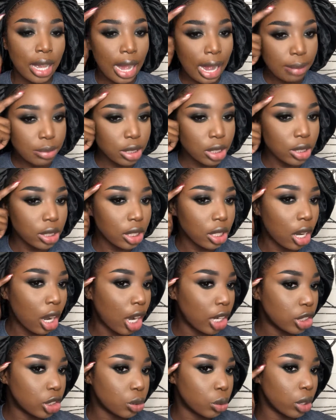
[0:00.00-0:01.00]
I'm just gonna
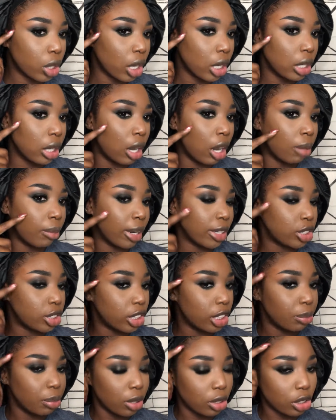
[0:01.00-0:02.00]
contour along my
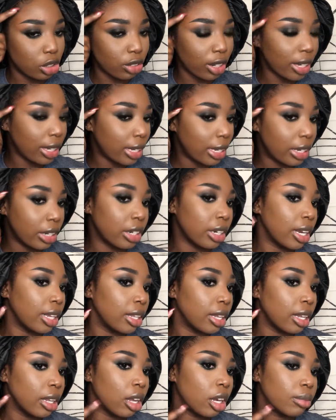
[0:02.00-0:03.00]
cheekbones right here and
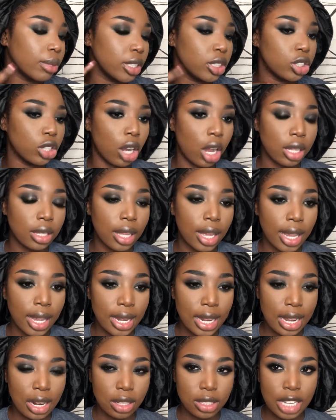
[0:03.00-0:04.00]
then along my
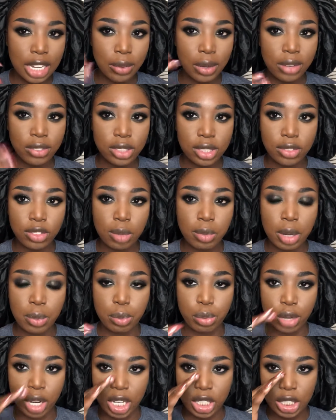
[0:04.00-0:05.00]
jawline, and I'll take whatever's left on my
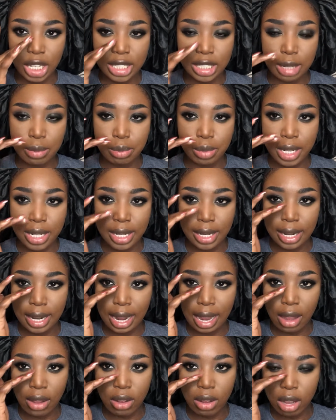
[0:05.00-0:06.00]
brush as I'm blending
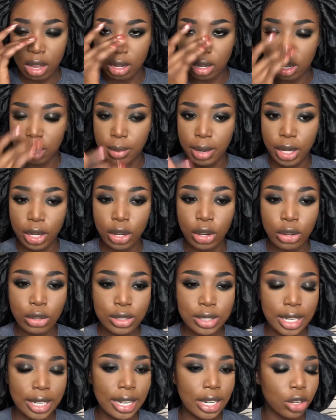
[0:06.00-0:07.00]
it out along my
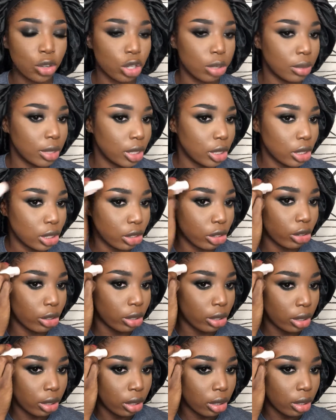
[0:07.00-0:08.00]
nose like I normally do.
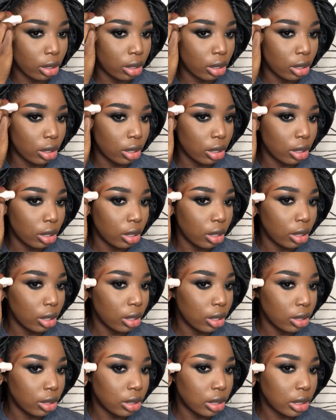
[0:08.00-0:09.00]

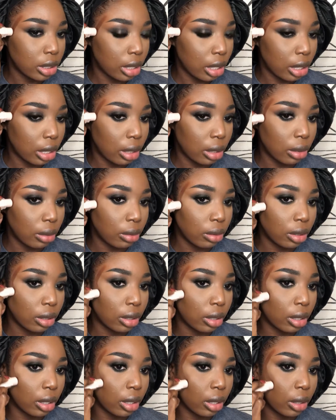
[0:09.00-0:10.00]
So we'll
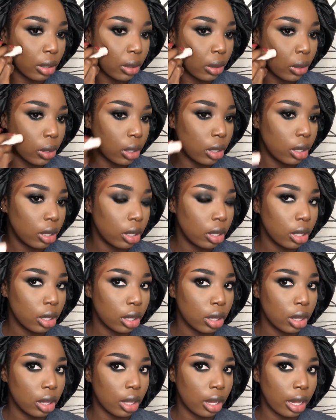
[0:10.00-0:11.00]
go
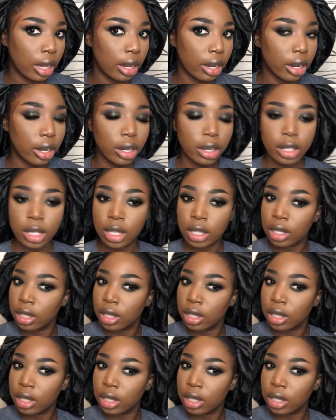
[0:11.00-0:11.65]
there,